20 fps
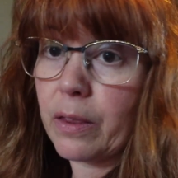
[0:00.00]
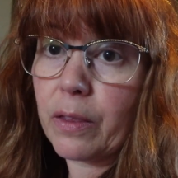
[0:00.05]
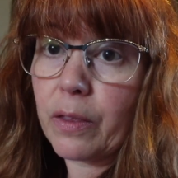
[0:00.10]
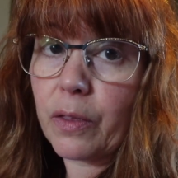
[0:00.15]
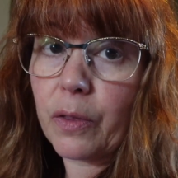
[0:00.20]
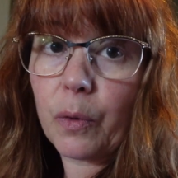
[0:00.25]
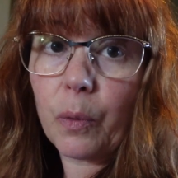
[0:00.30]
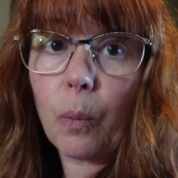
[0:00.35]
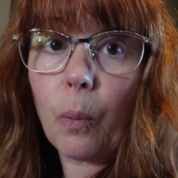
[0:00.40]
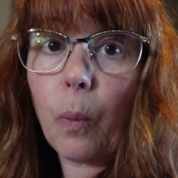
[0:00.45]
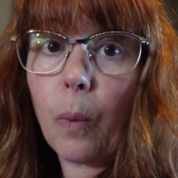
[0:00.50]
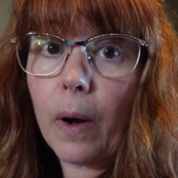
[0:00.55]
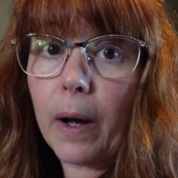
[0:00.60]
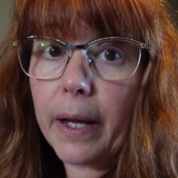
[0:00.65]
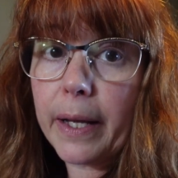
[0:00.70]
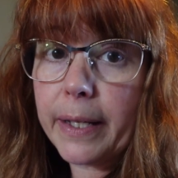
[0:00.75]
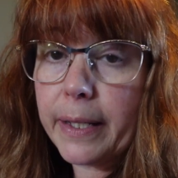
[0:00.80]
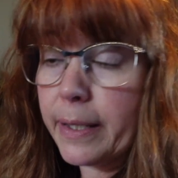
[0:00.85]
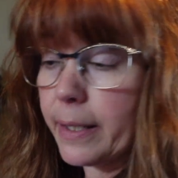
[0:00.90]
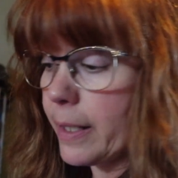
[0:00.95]
the
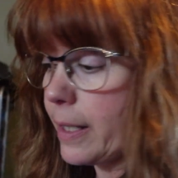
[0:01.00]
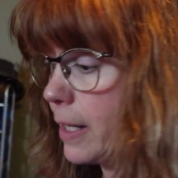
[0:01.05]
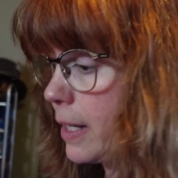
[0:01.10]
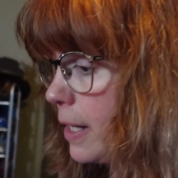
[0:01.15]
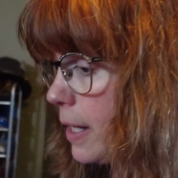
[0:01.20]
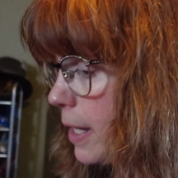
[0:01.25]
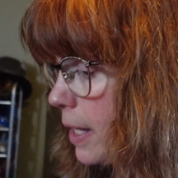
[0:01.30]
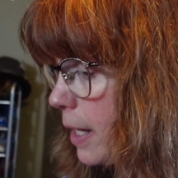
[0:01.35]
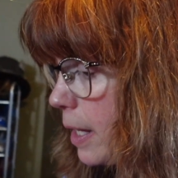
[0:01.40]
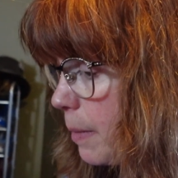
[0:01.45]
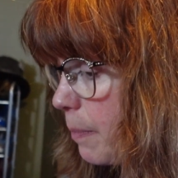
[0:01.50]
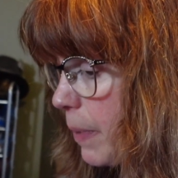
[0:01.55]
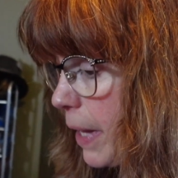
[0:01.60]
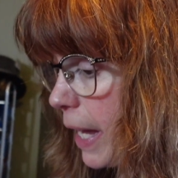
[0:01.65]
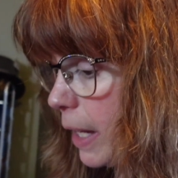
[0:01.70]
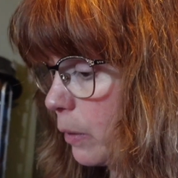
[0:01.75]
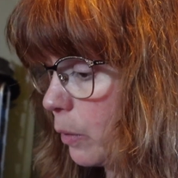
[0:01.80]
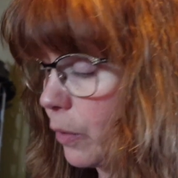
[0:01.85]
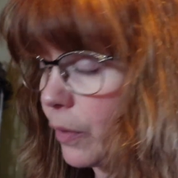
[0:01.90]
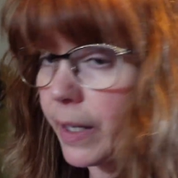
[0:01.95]
one
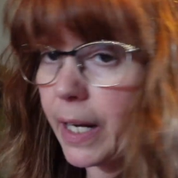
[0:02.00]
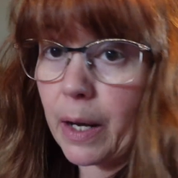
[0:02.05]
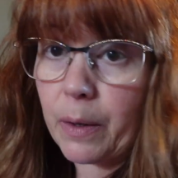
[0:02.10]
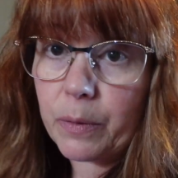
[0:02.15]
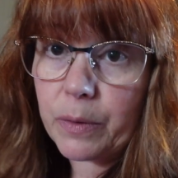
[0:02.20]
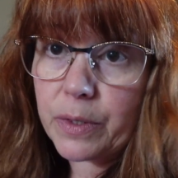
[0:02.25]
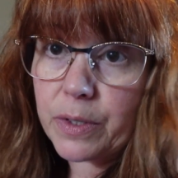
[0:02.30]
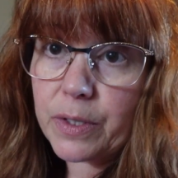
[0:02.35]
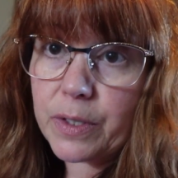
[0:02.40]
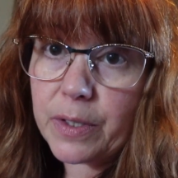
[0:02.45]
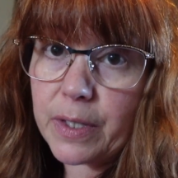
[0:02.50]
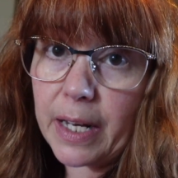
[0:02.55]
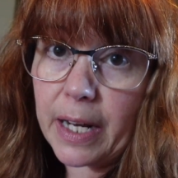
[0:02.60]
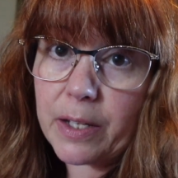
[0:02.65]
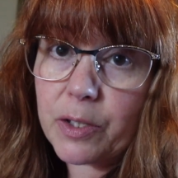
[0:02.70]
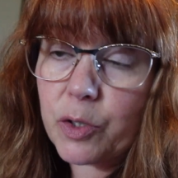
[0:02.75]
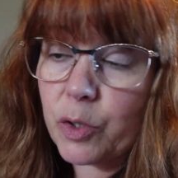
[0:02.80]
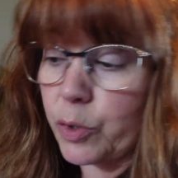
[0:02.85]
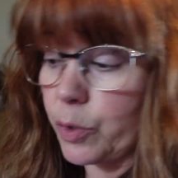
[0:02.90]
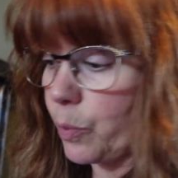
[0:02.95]
panel that I
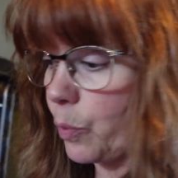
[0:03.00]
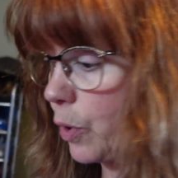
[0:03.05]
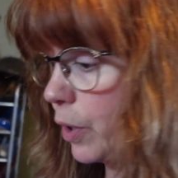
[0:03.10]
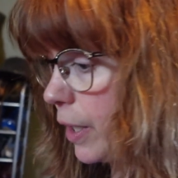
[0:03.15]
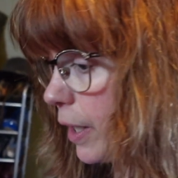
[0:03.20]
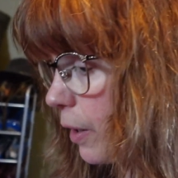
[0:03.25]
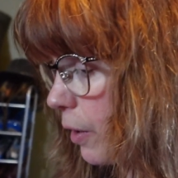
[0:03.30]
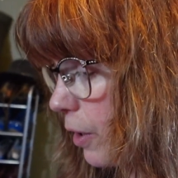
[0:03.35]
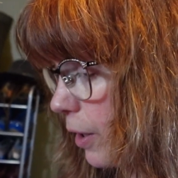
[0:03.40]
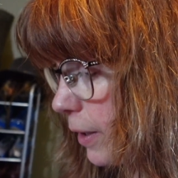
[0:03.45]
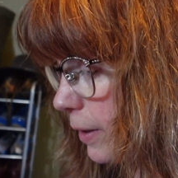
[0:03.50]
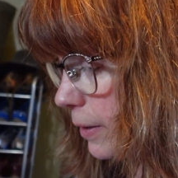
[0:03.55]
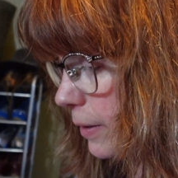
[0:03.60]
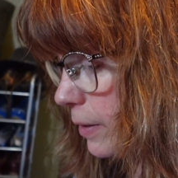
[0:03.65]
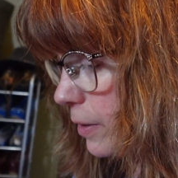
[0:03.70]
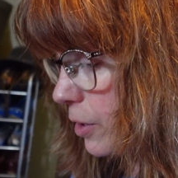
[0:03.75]
started working on.